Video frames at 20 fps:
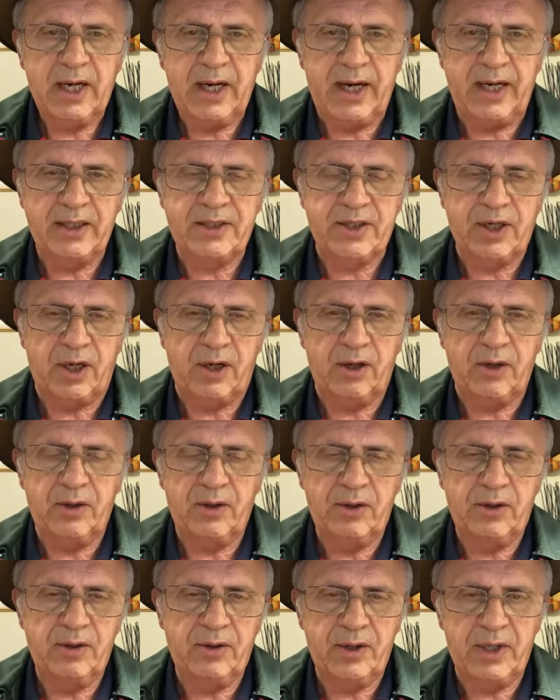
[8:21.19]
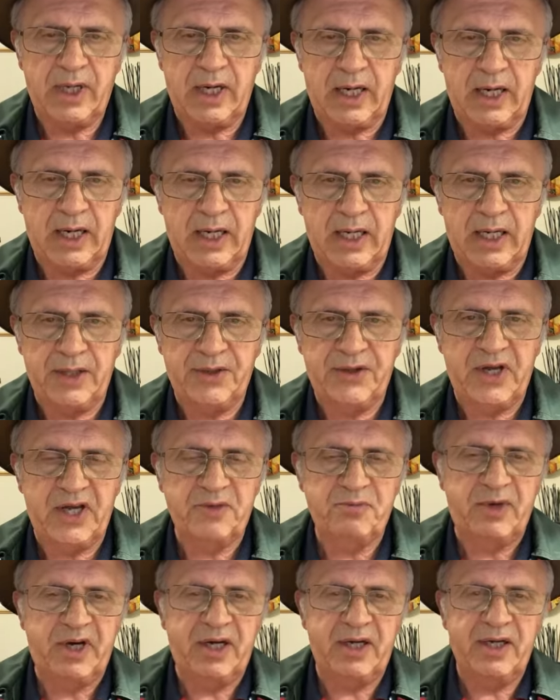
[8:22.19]
And so uh, there's
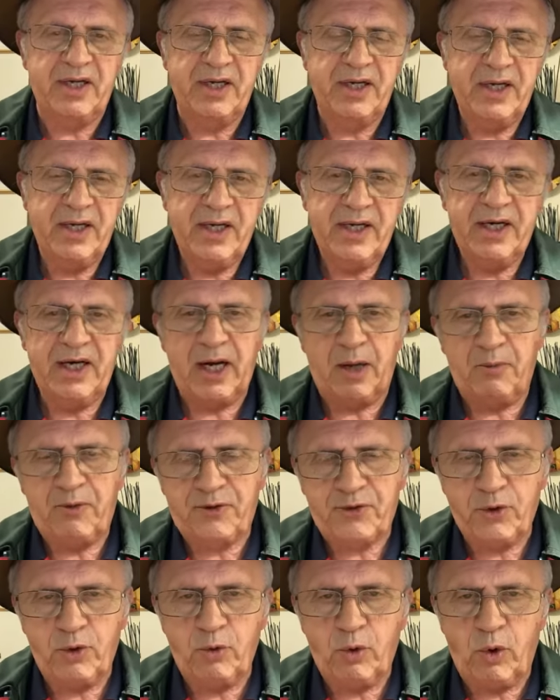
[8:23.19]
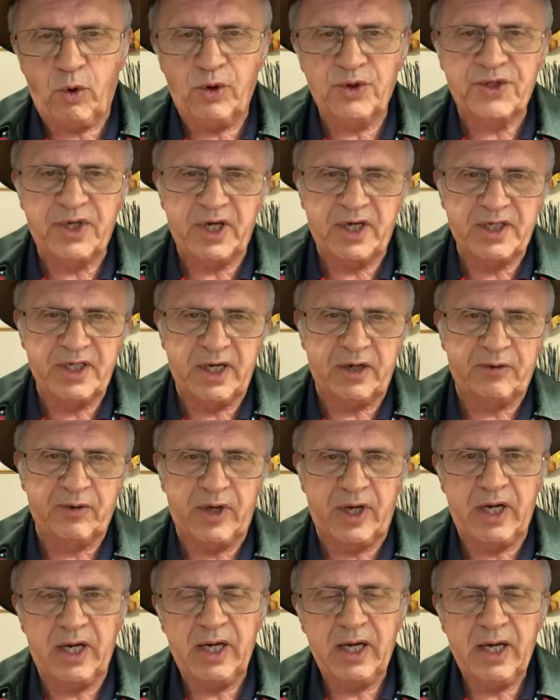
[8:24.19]
been, you know, through wars,
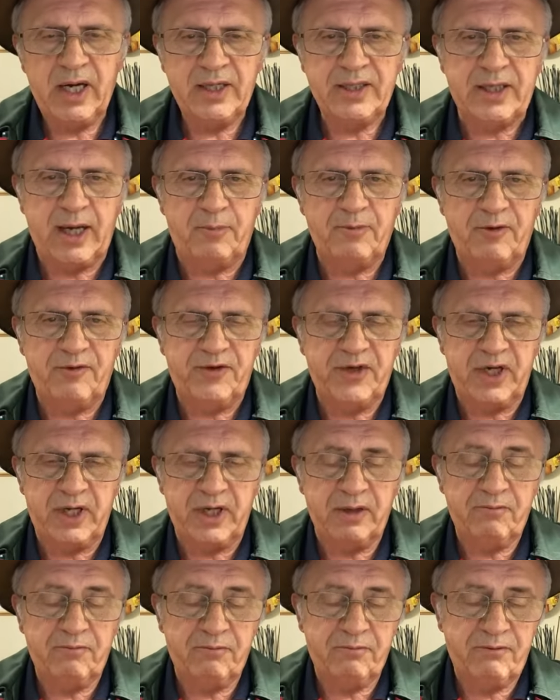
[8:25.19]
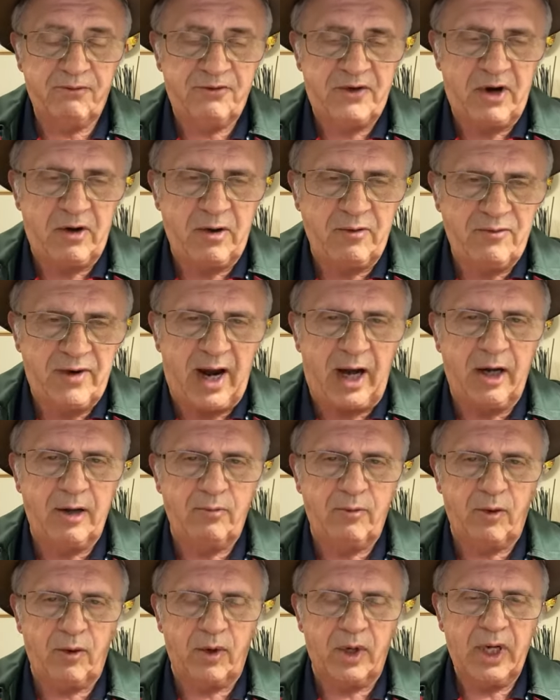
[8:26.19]
etc., some of the very
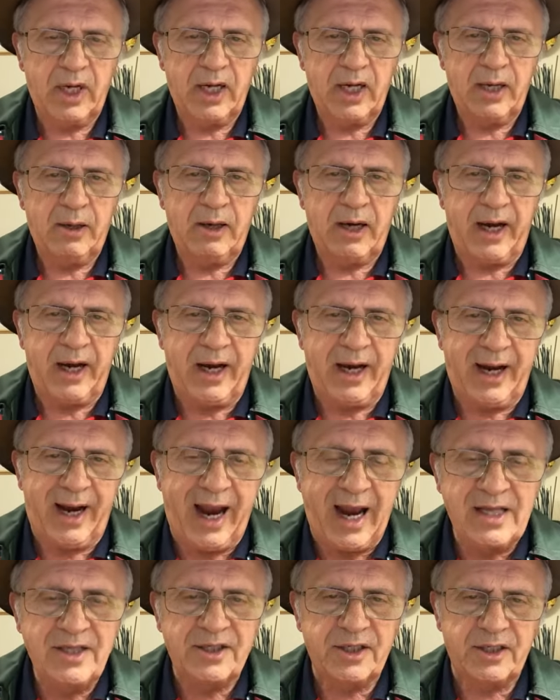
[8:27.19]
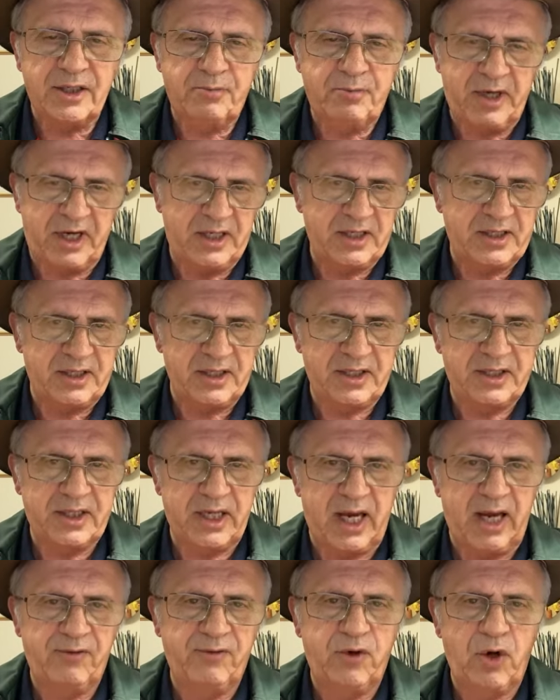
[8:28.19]
valuable ancient pieces
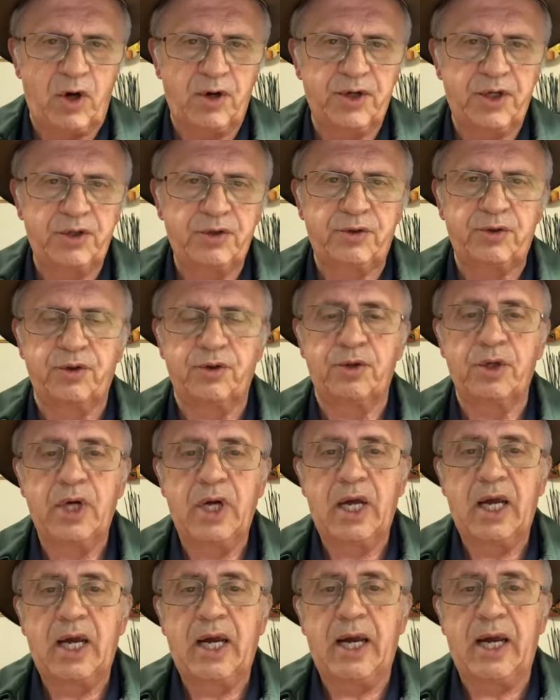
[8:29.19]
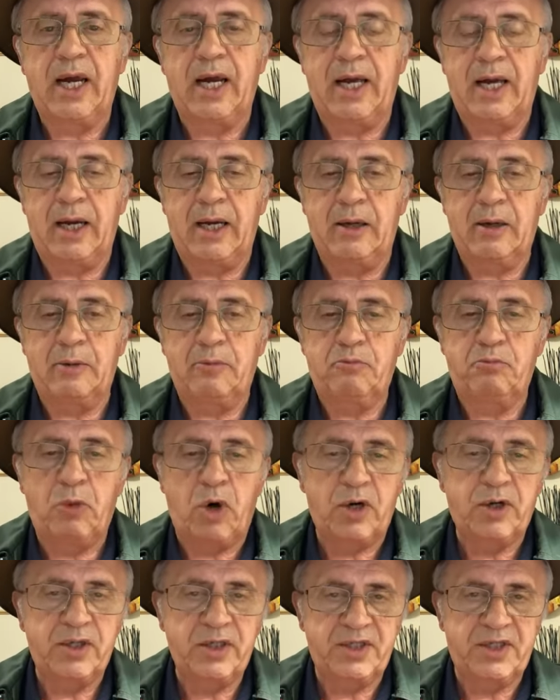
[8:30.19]
have gone into uh,
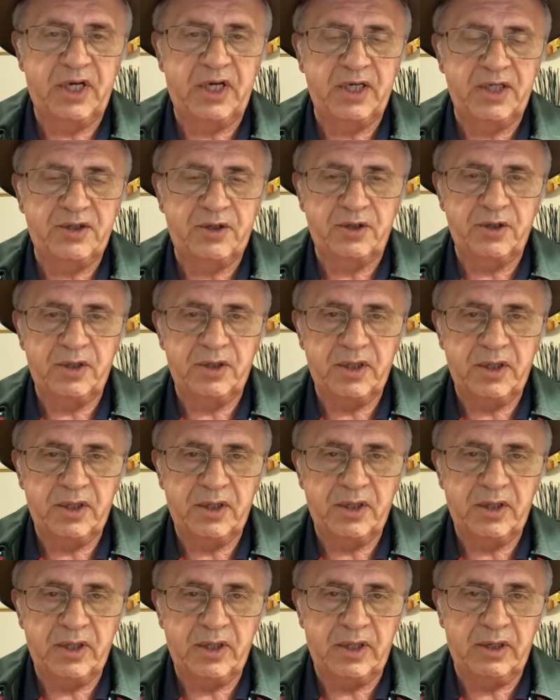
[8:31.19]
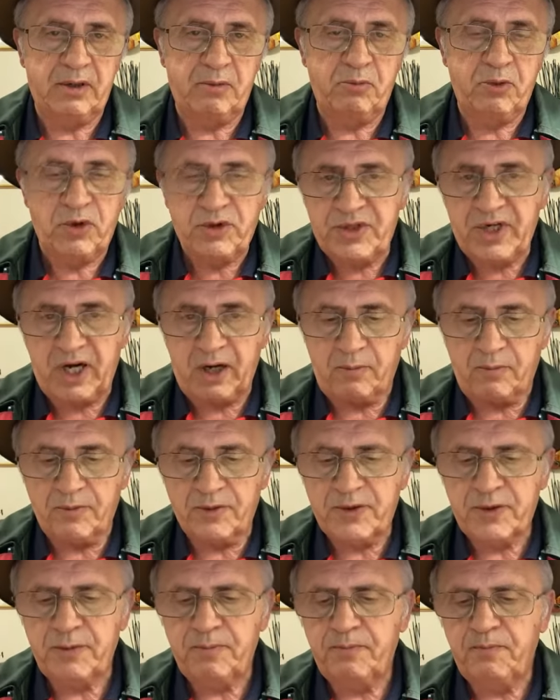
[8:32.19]
modern city uh,
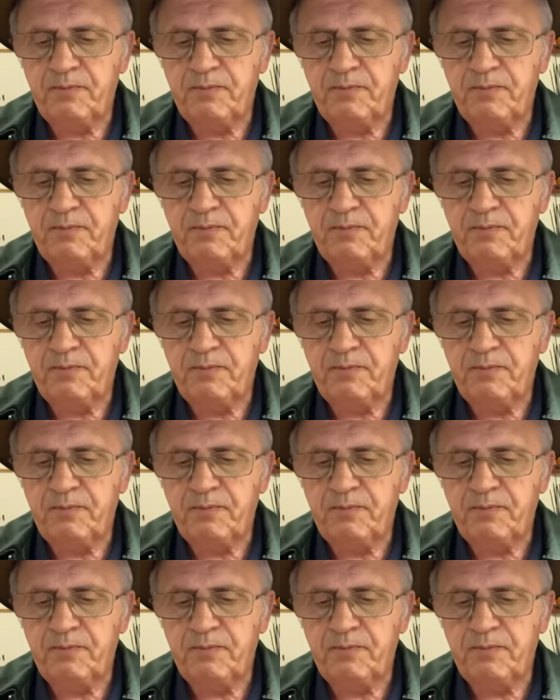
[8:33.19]
museums.